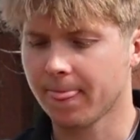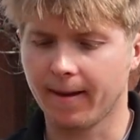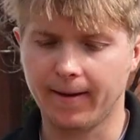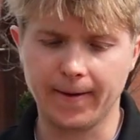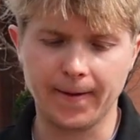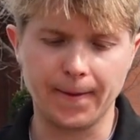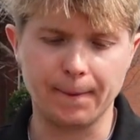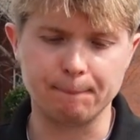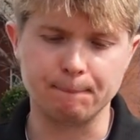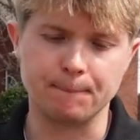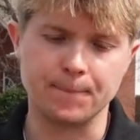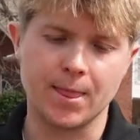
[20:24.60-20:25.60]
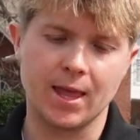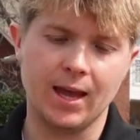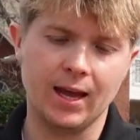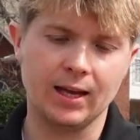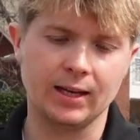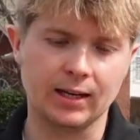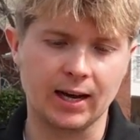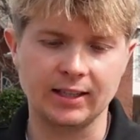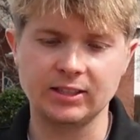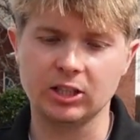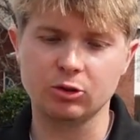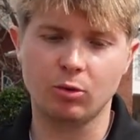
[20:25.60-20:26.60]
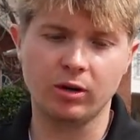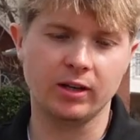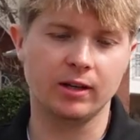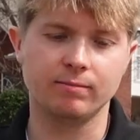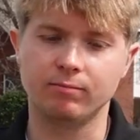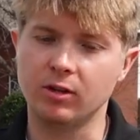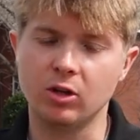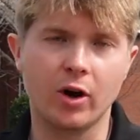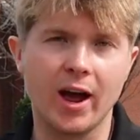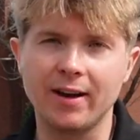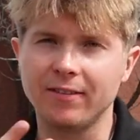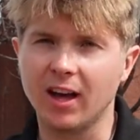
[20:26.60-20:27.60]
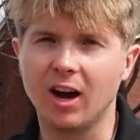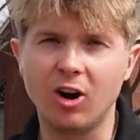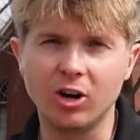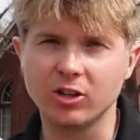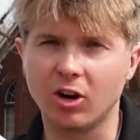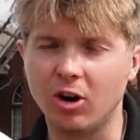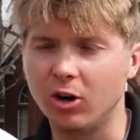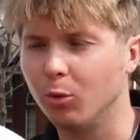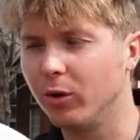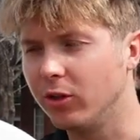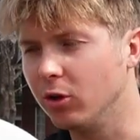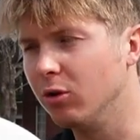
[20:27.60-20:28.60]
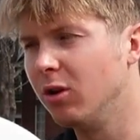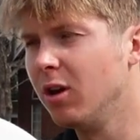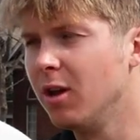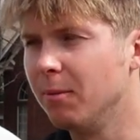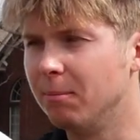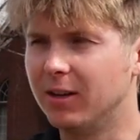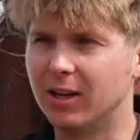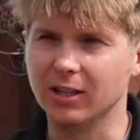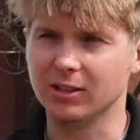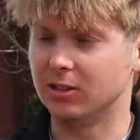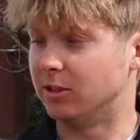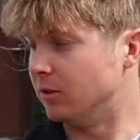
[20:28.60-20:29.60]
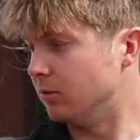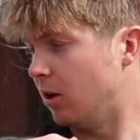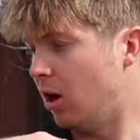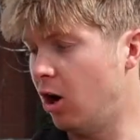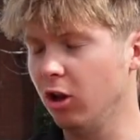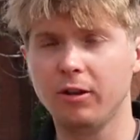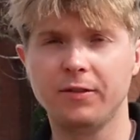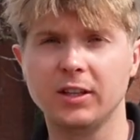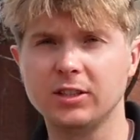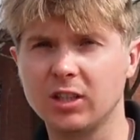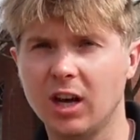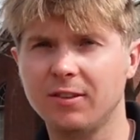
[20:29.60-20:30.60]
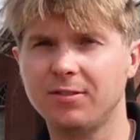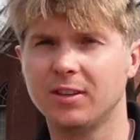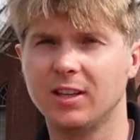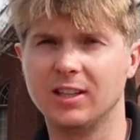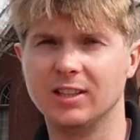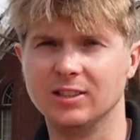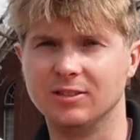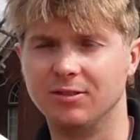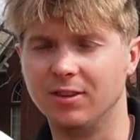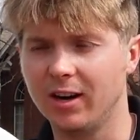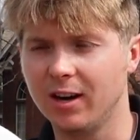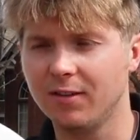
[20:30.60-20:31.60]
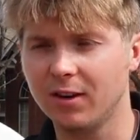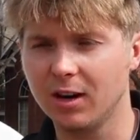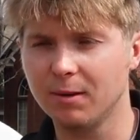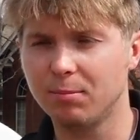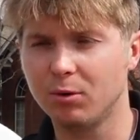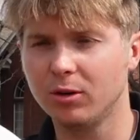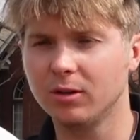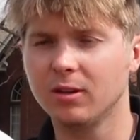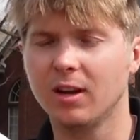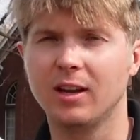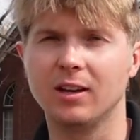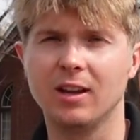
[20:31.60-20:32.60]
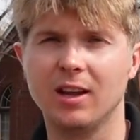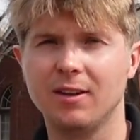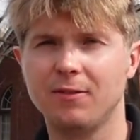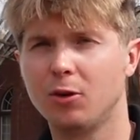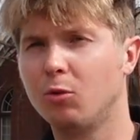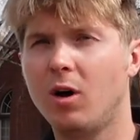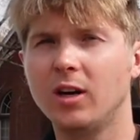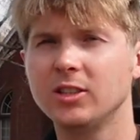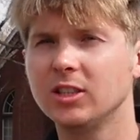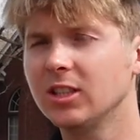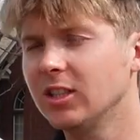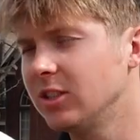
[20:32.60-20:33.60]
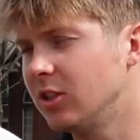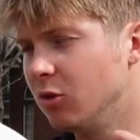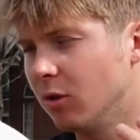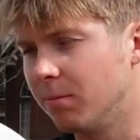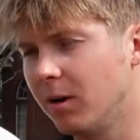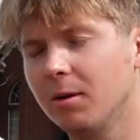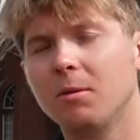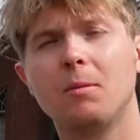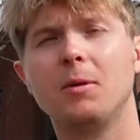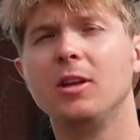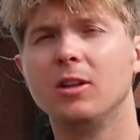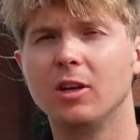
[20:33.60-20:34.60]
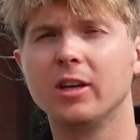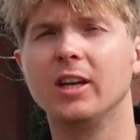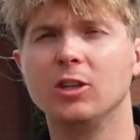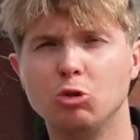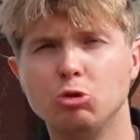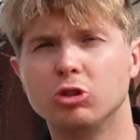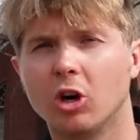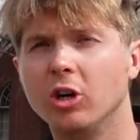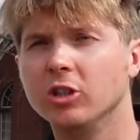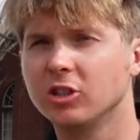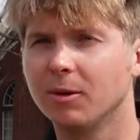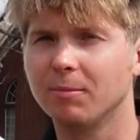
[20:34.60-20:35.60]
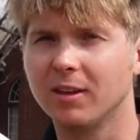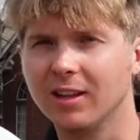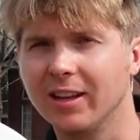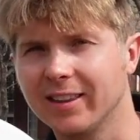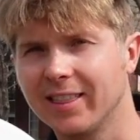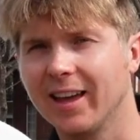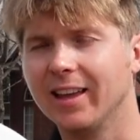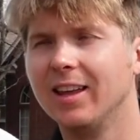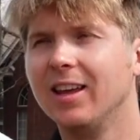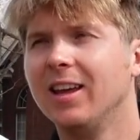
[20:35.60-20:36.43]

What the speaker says: And I just wanted to, have that heart to heart with you, because all of this stuff is very, very important. And if you're watching this, you are probably looking to start something like that.